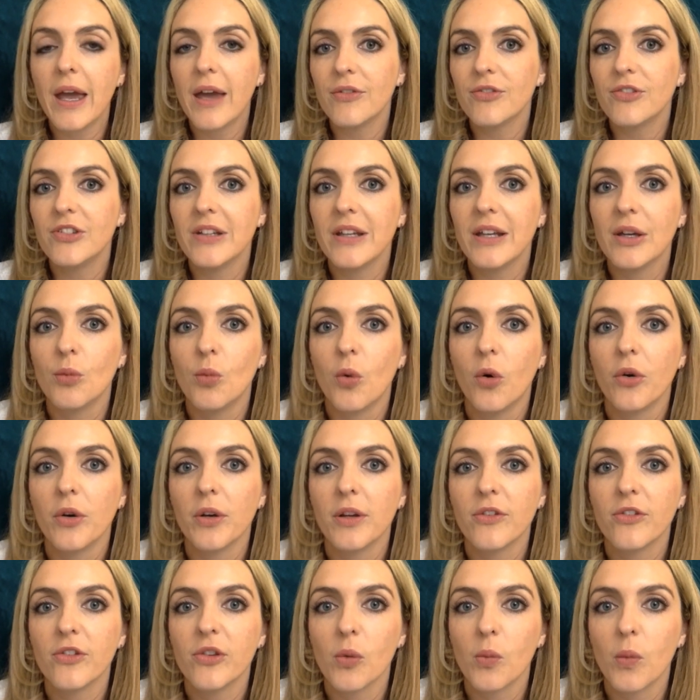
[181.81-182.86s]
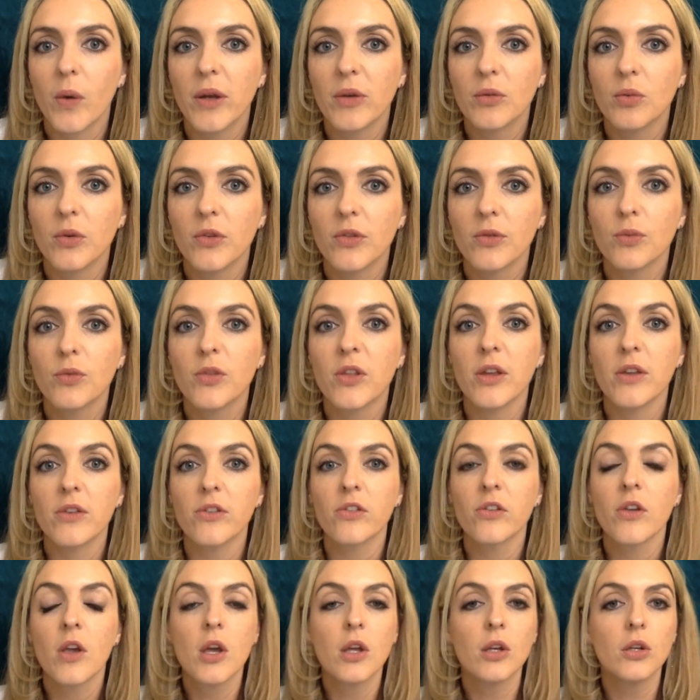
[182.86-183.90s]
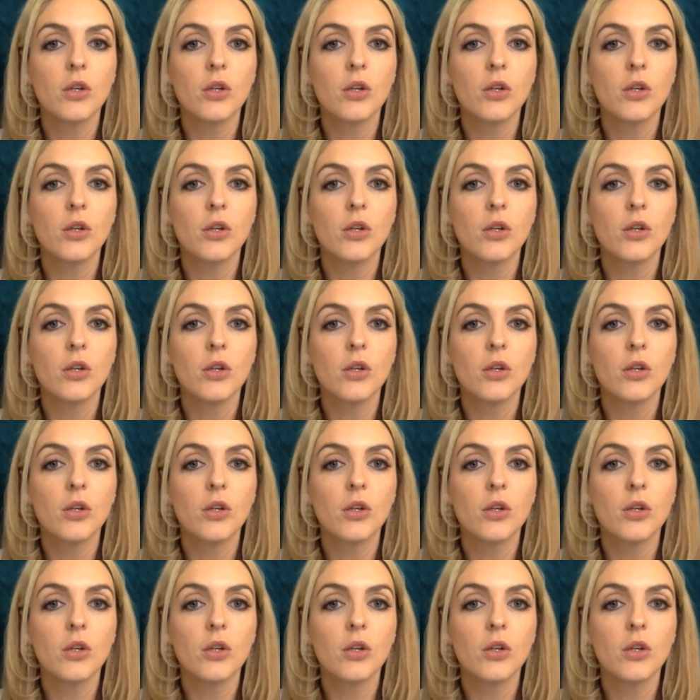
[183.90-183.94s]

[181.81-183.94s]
FDA warnings that went with this.